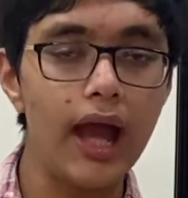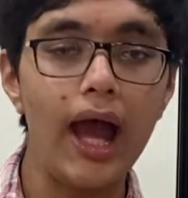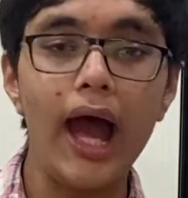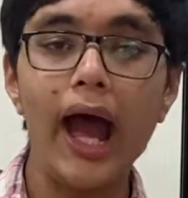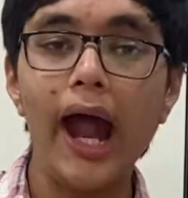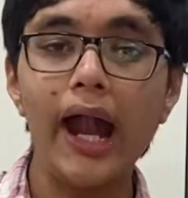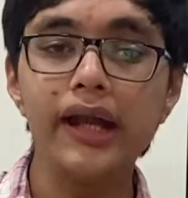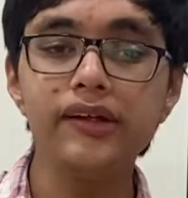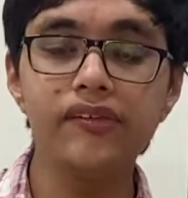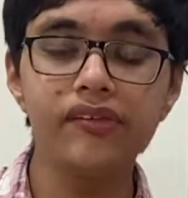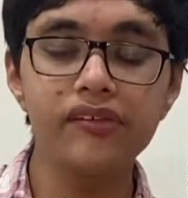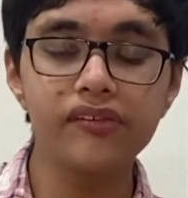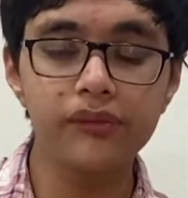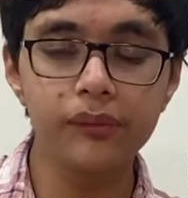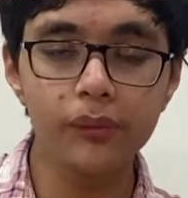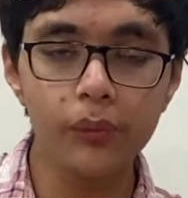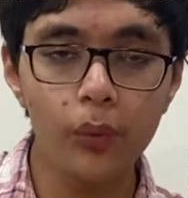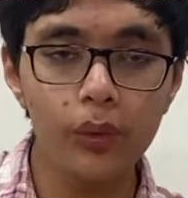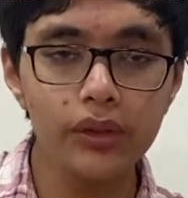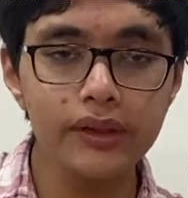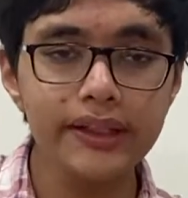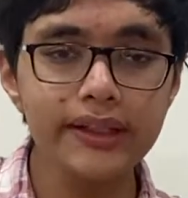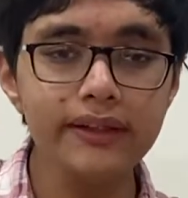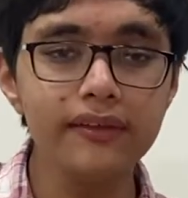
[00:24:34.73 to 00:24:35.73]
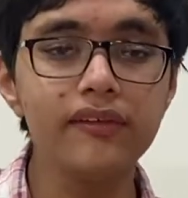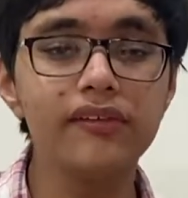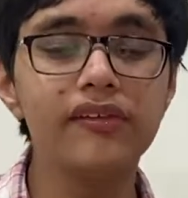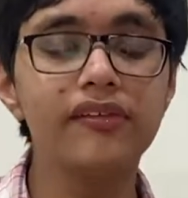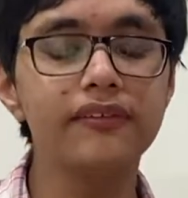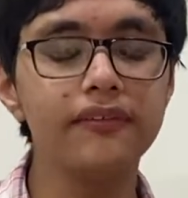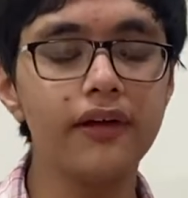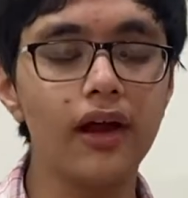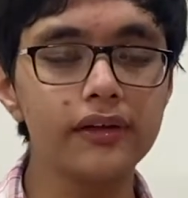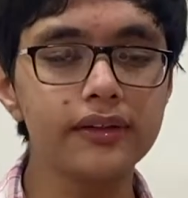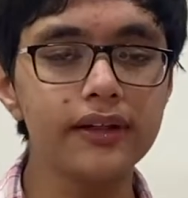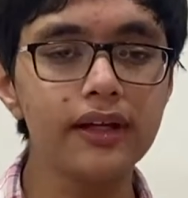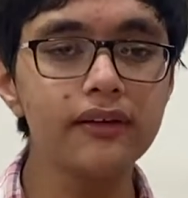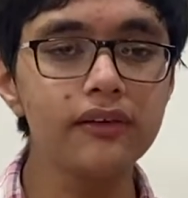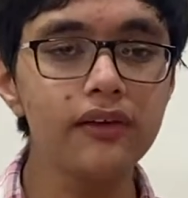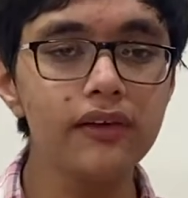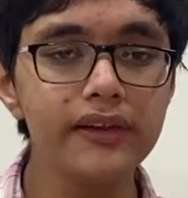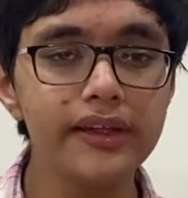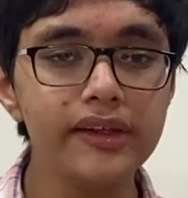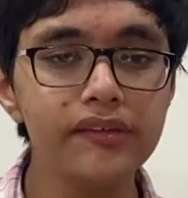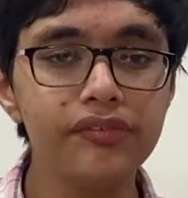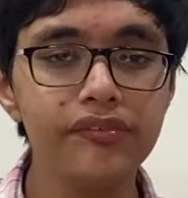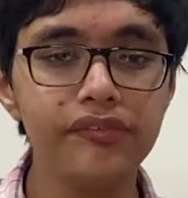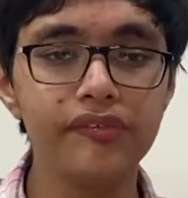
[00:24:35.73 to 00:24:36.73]
and slowly it started to
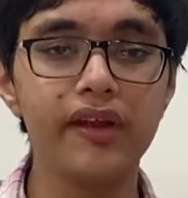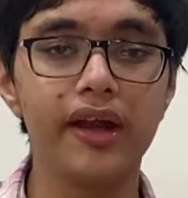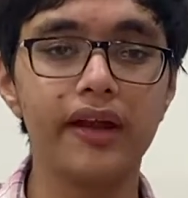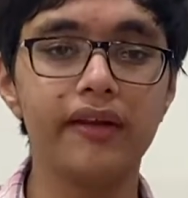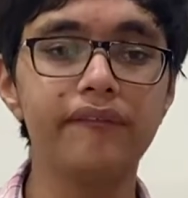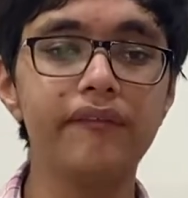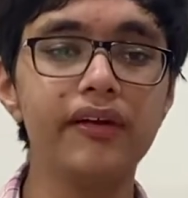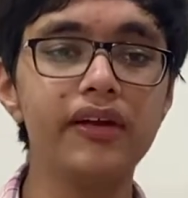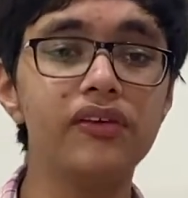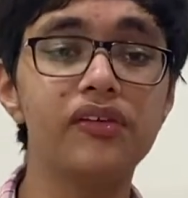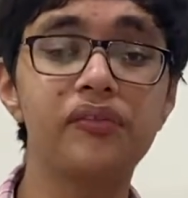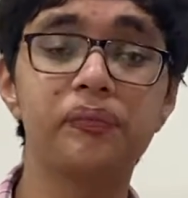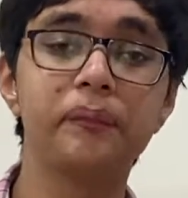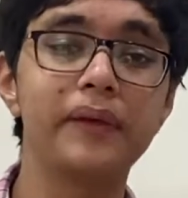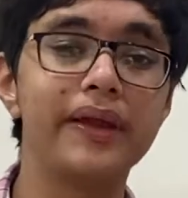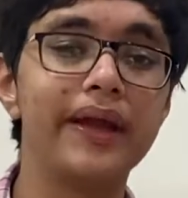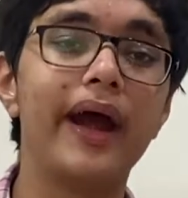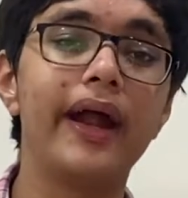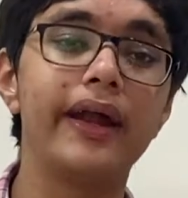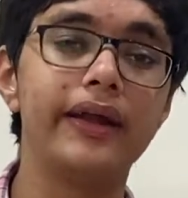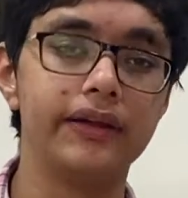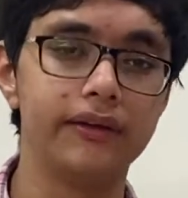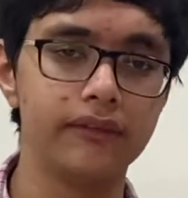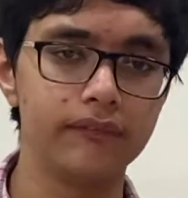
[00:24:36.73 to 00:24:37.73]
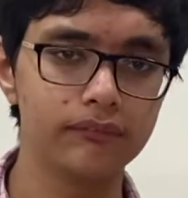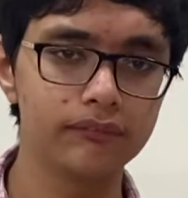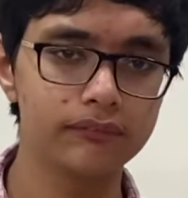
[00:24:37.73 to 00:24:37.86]
leave sediments behind.